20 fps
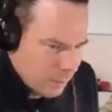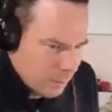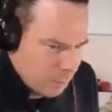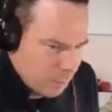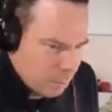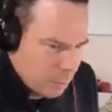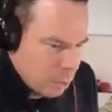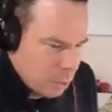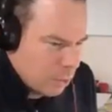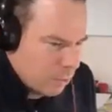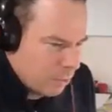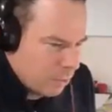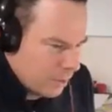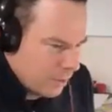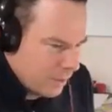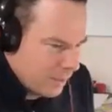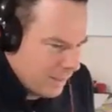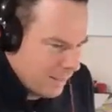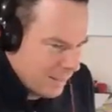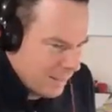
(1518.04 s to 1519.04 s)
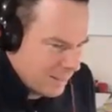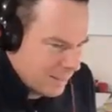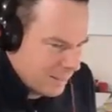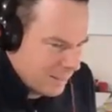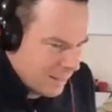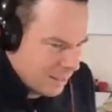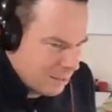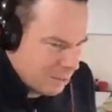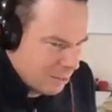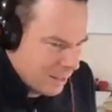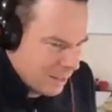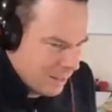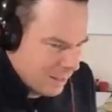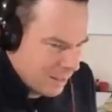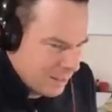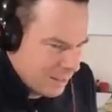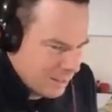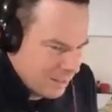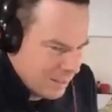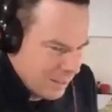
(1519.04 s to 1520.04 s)
beautiful. Yes, that's what I
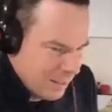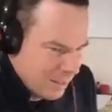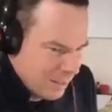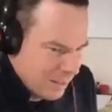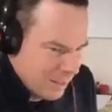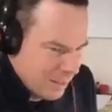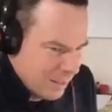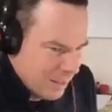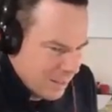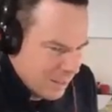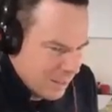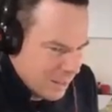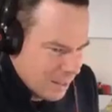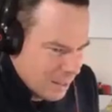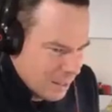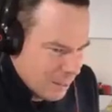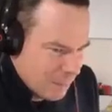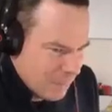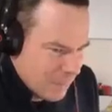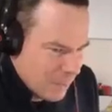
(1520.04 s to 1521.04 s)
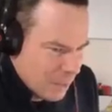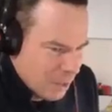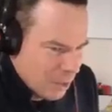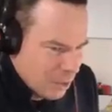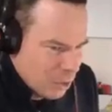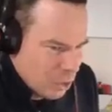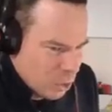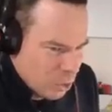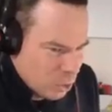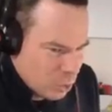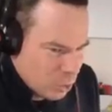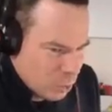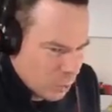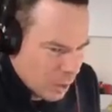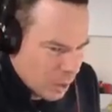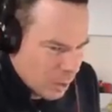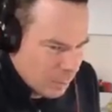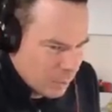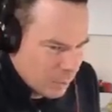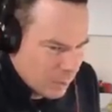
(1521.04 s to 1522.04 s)
like to see. No
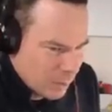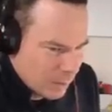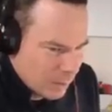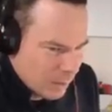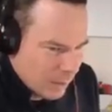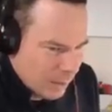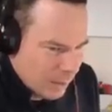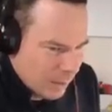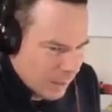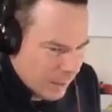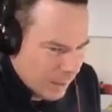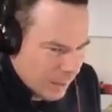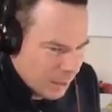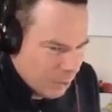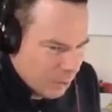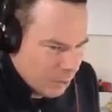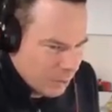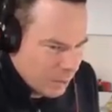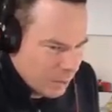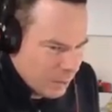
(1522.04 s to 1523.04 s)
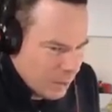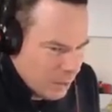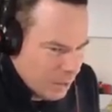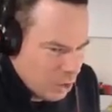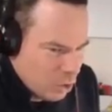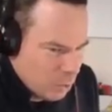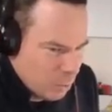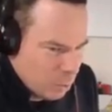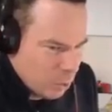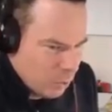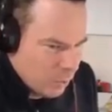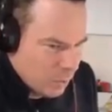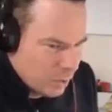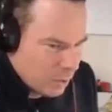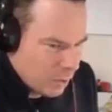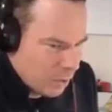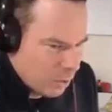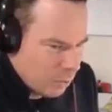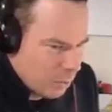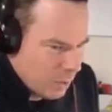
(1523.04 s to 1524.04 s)
swaps allowed. Each move is
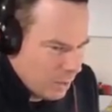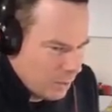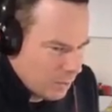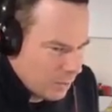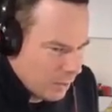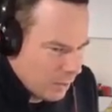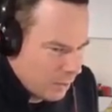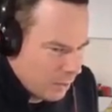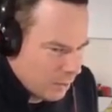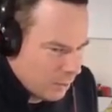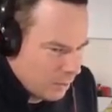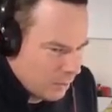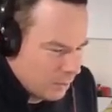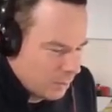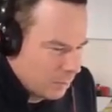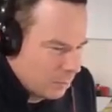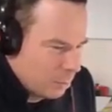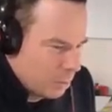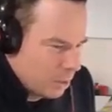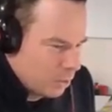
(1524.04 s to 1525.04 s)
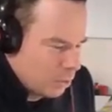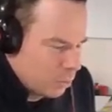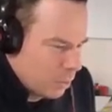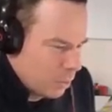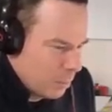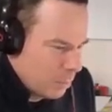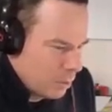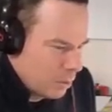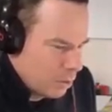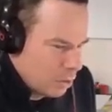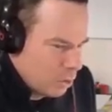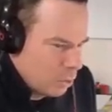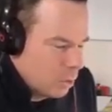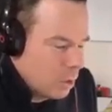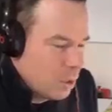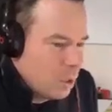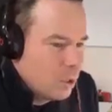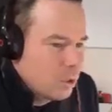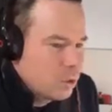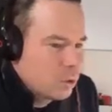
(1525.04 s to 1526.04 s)
a 3 cycle, but a swap is a 2.
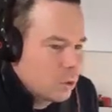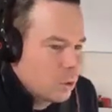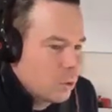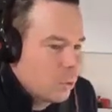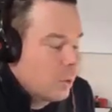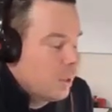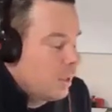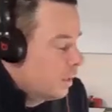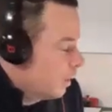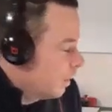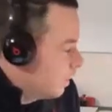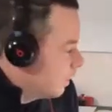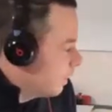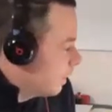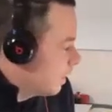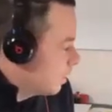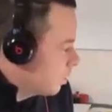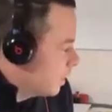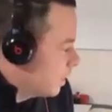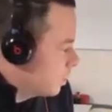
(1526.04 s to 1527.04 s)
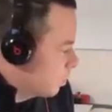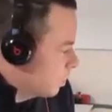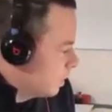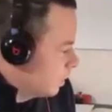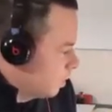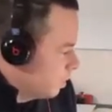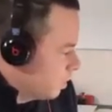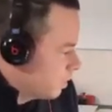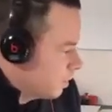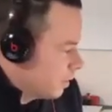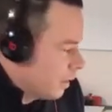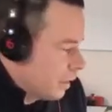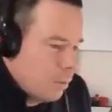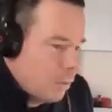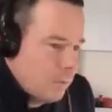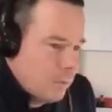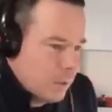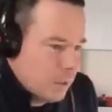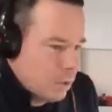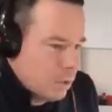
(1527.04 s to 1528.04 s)
So that's right. So it looks like
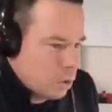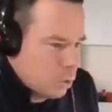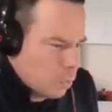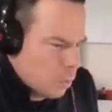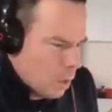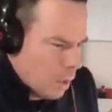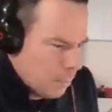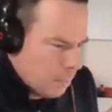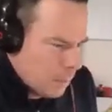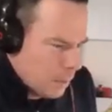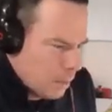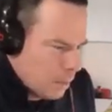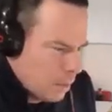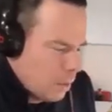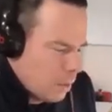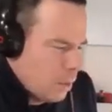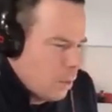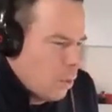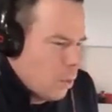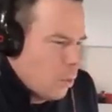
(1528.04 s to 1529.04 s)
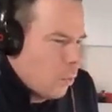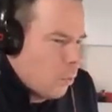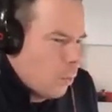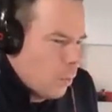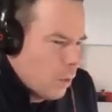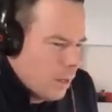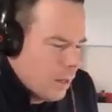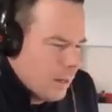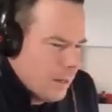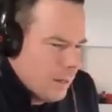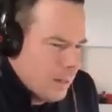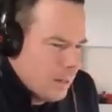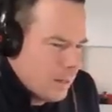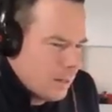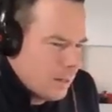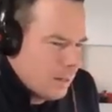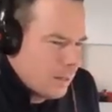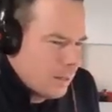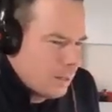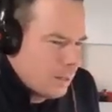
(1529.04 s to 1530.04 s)
we've done a swap. Why
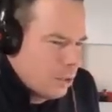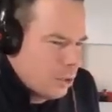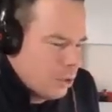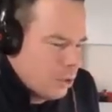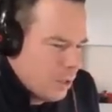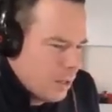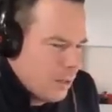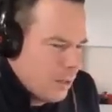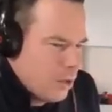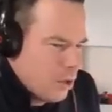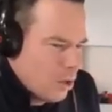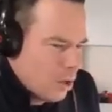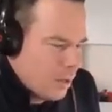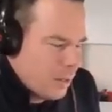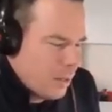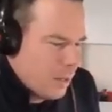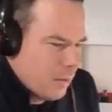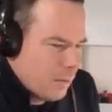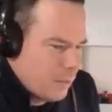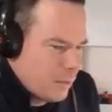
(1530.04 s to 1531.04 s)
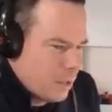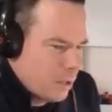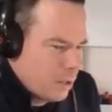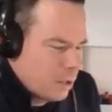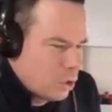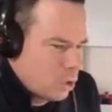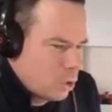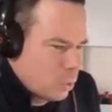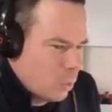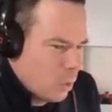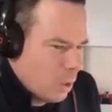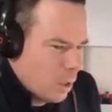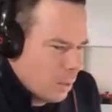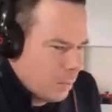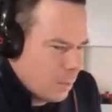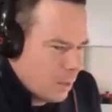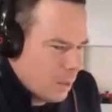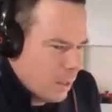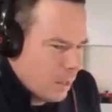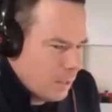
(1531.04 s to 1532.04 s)
could I not have done a
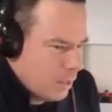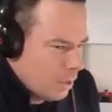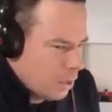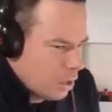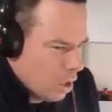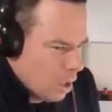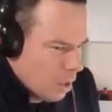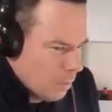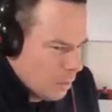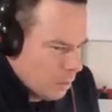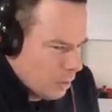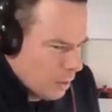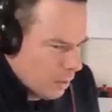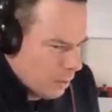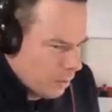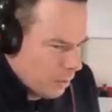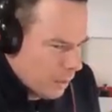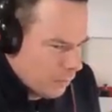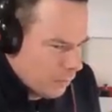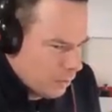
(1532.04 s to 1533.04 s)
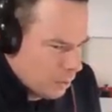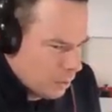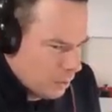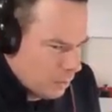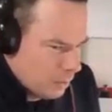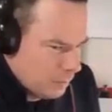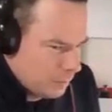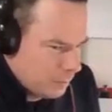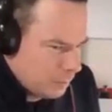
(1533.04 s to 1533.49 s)
swap? I did a commutator after all.